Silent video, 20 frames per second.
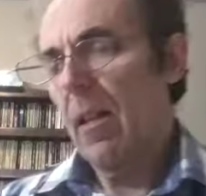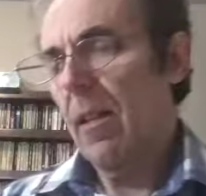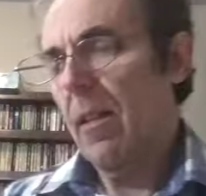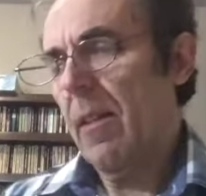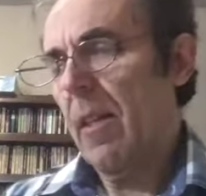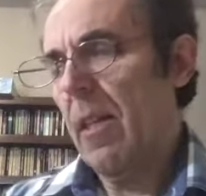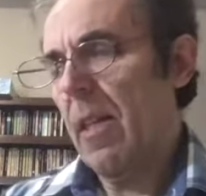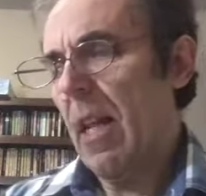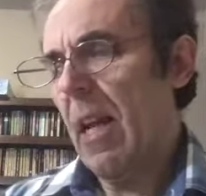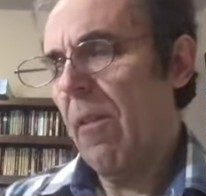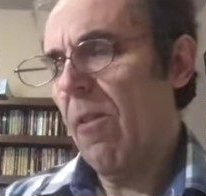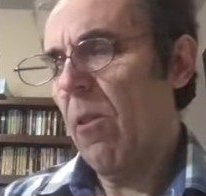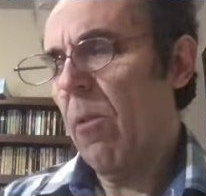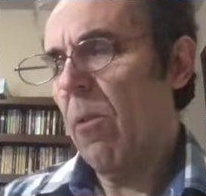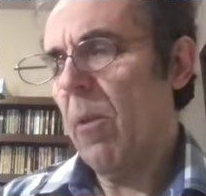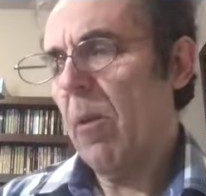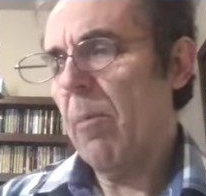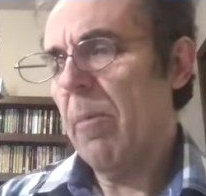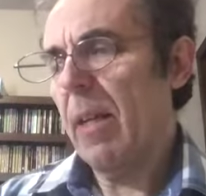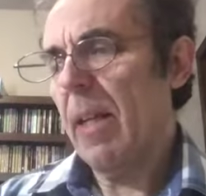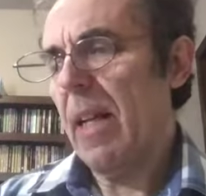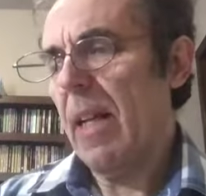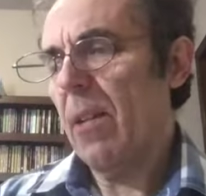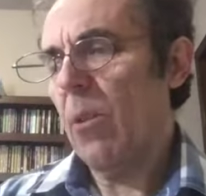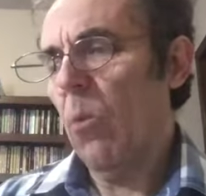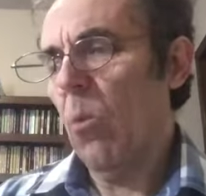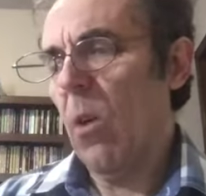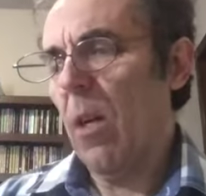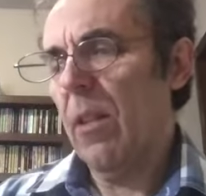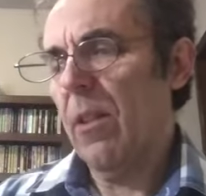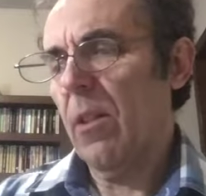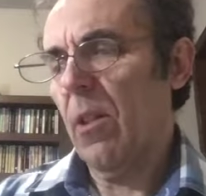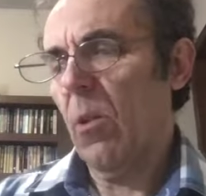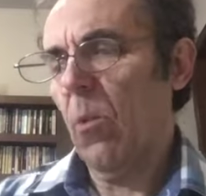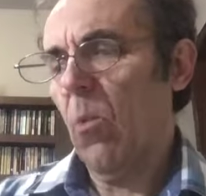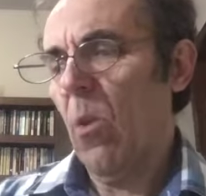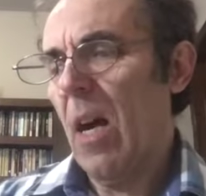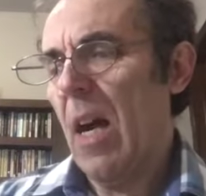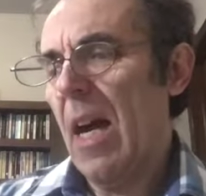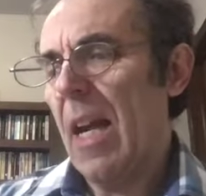Then everyone began to wonder
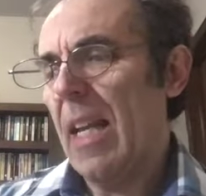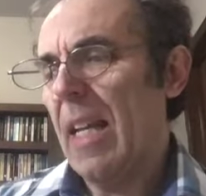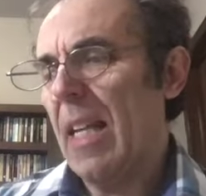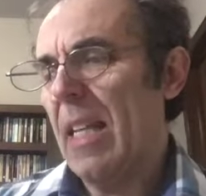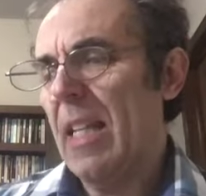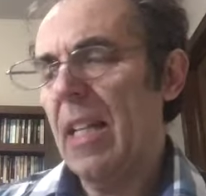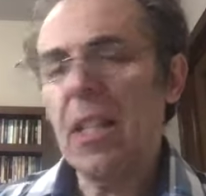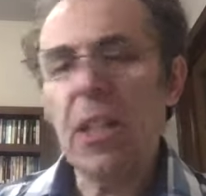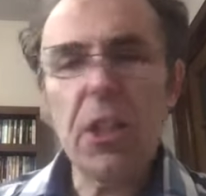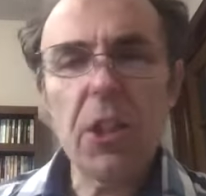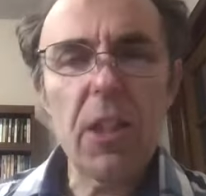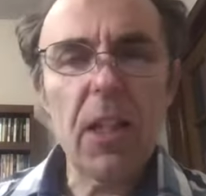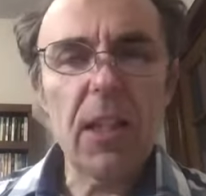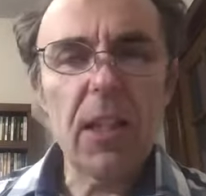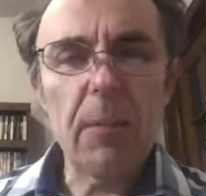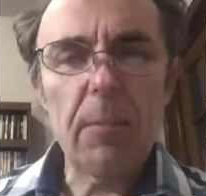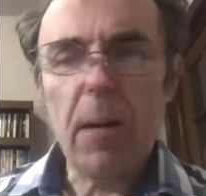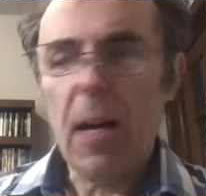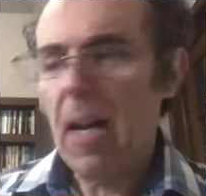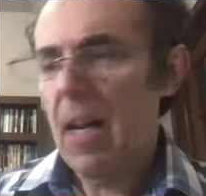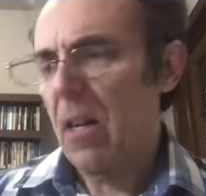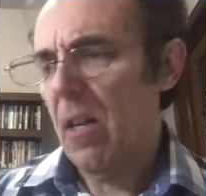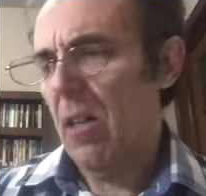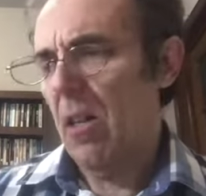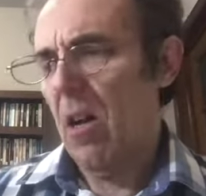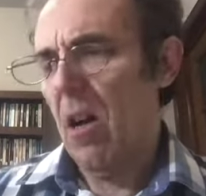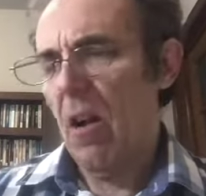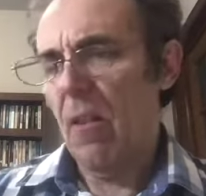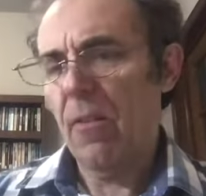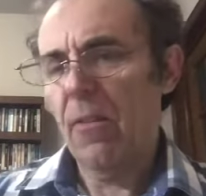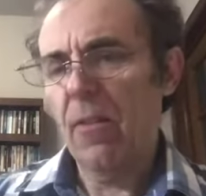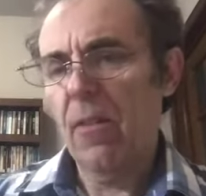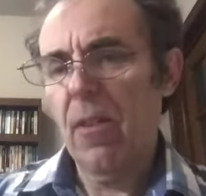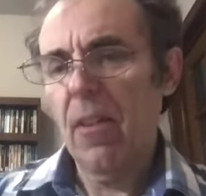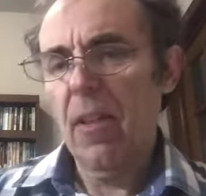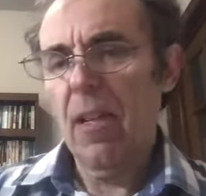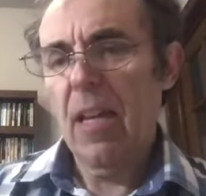why he didn't shut the pile off.